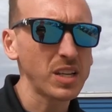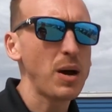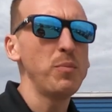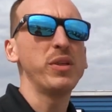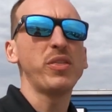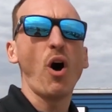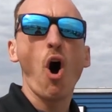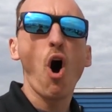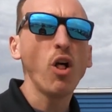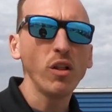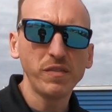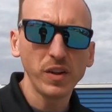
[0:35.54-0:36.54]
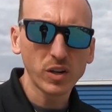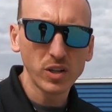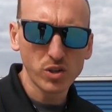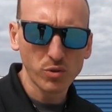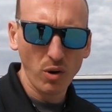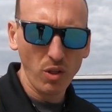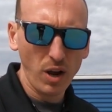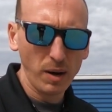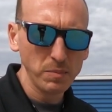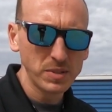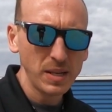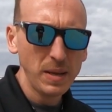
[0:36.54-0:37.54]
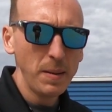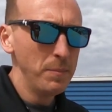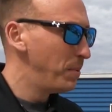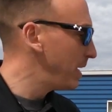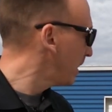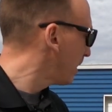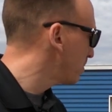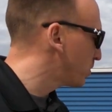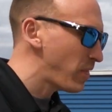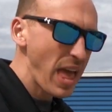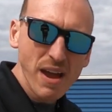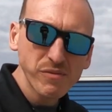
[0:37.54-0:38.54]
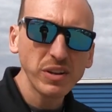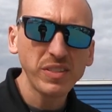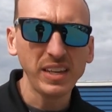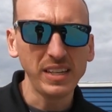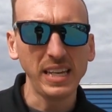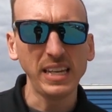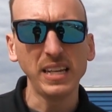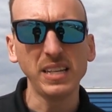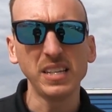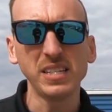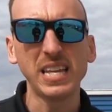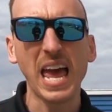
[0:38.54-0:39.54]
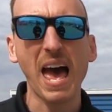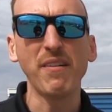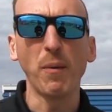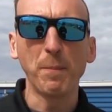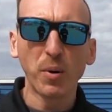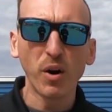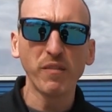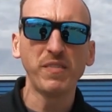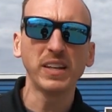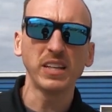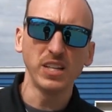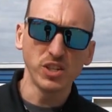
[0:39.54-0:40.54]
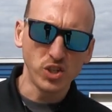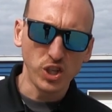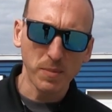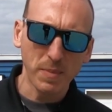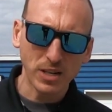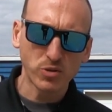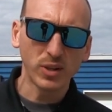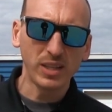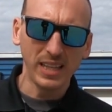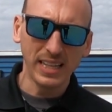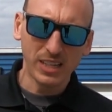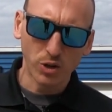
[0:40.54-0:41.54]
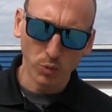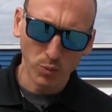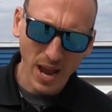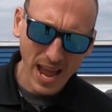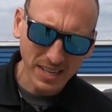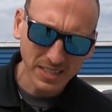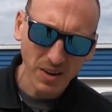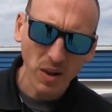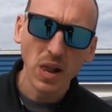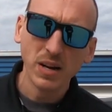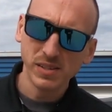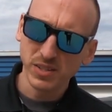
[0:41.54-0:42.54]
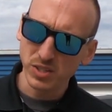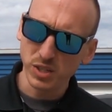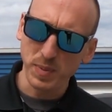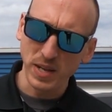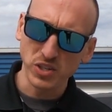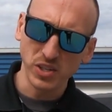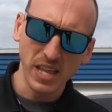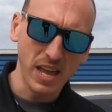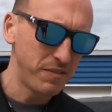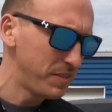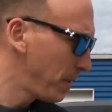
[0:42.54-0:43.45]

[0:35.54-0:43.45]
come with all of their control arms, but it comes with everything needed to have a perfect, geometrically correct suspension lift.